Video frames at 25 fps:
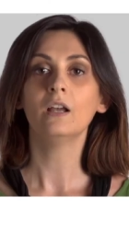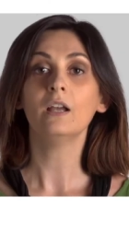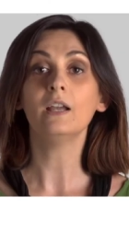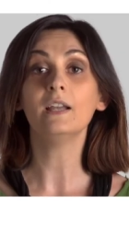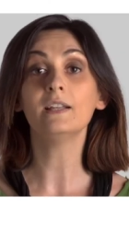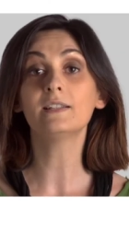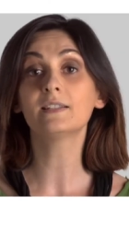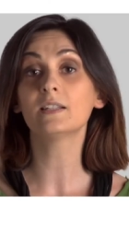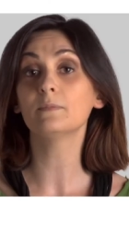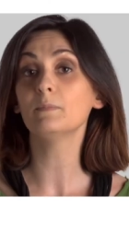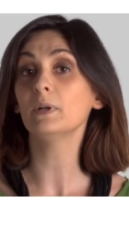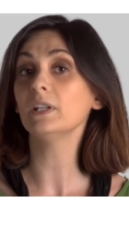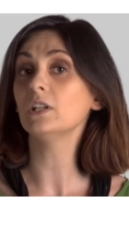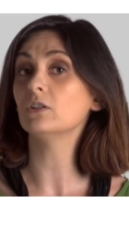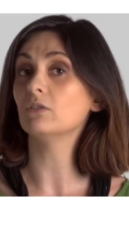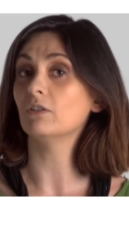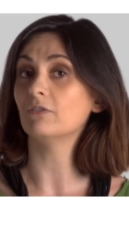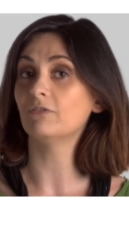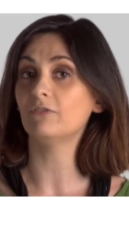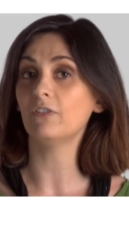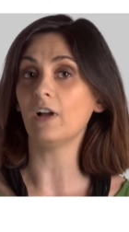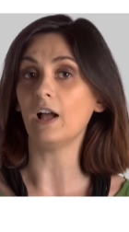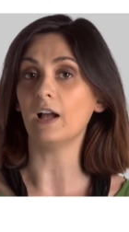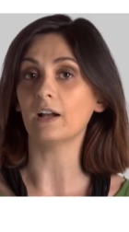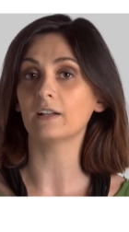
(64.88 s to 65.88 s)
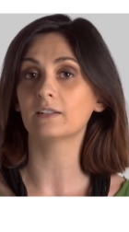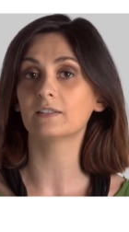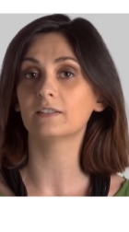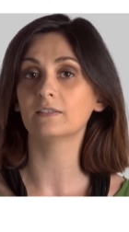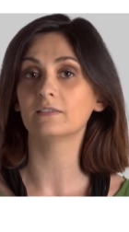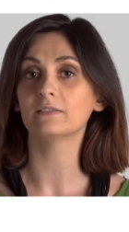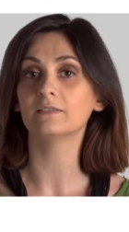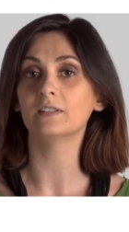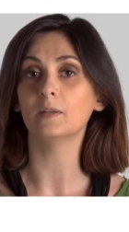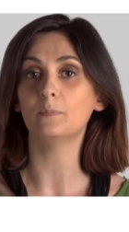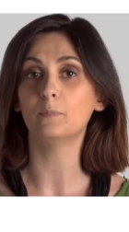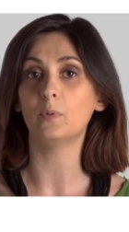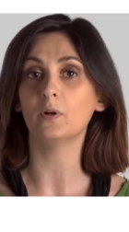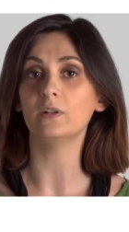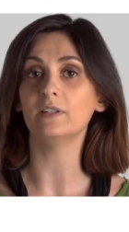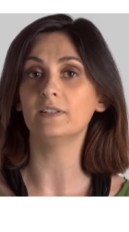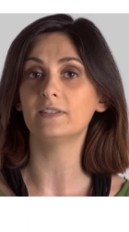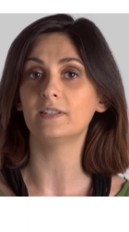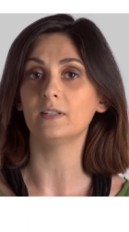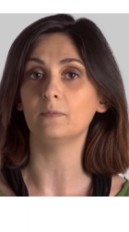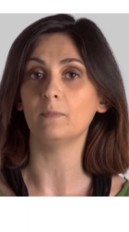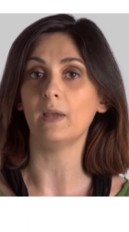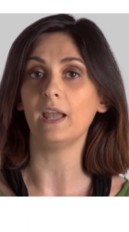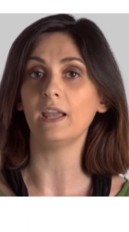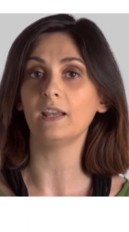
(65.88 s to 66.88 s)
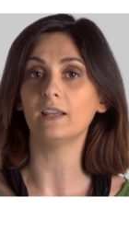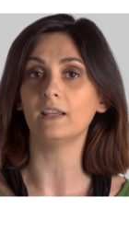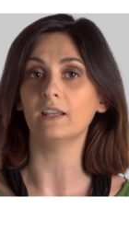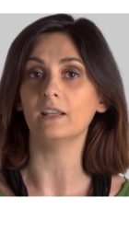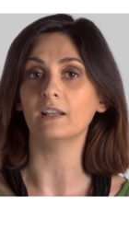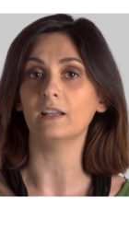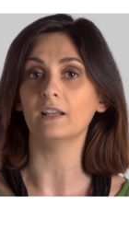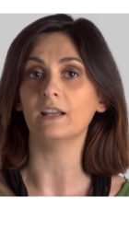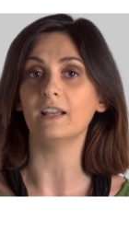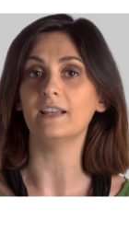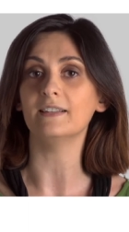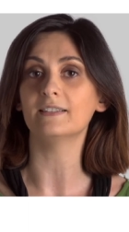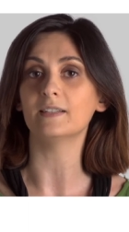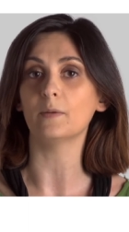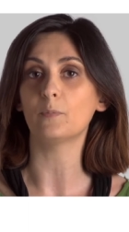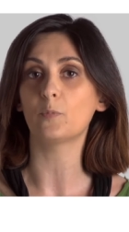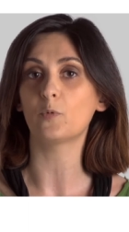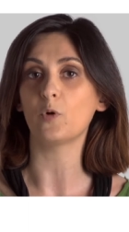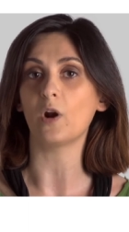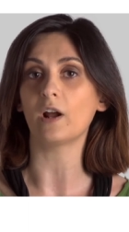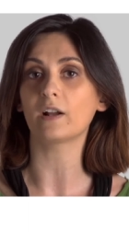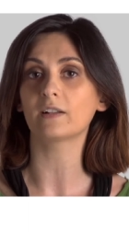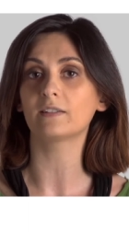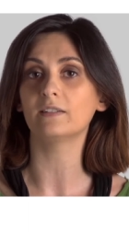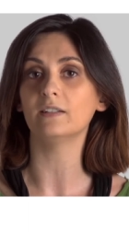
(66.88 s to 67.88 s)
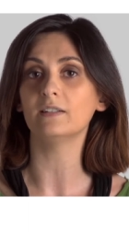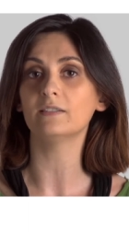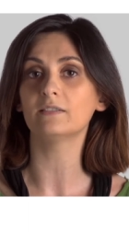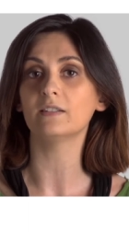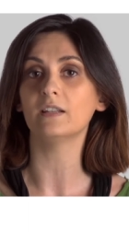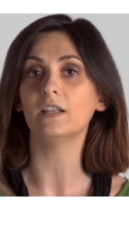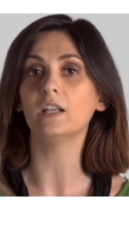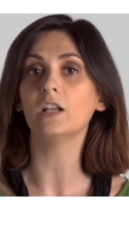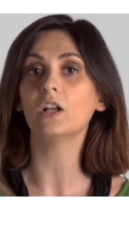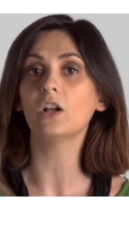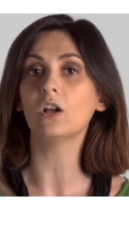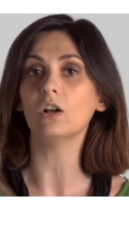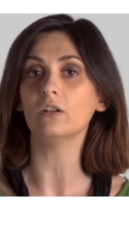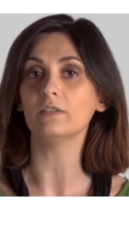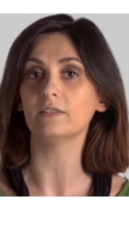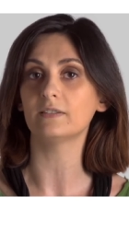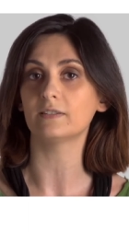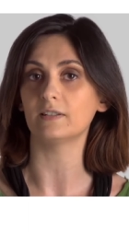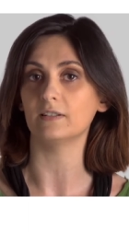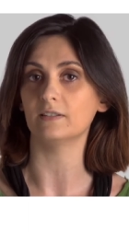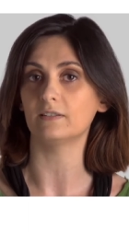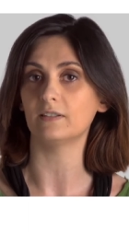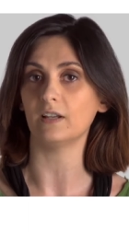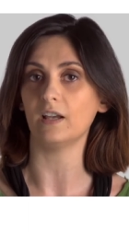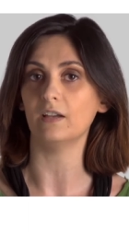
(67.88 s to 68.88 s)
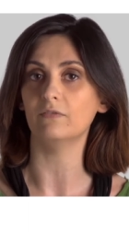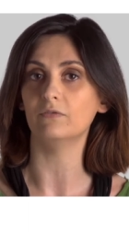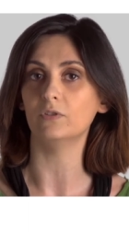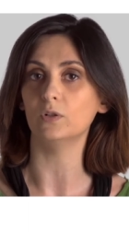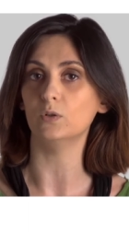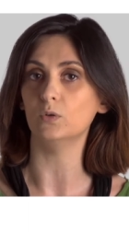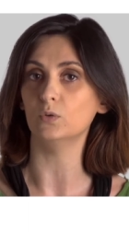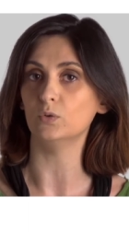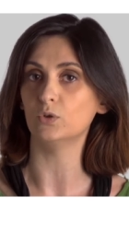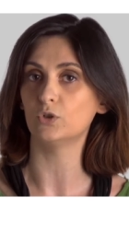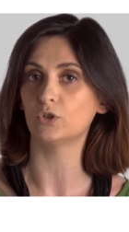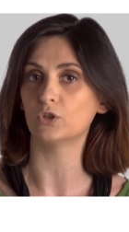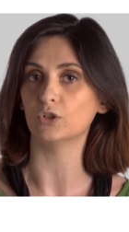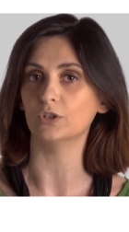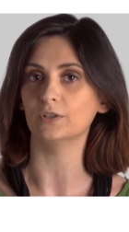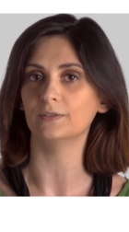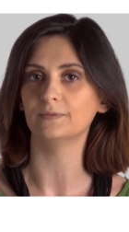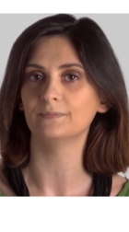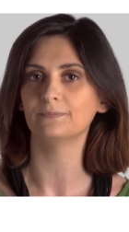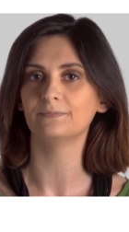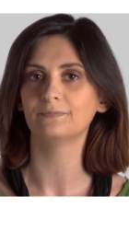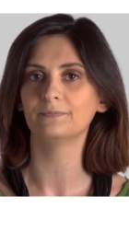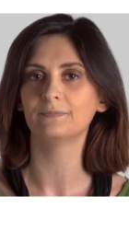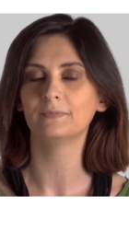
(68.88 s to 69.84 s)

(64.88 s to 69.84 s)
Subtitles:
It's a matter of fact that policymaking is a practice in constant evolution.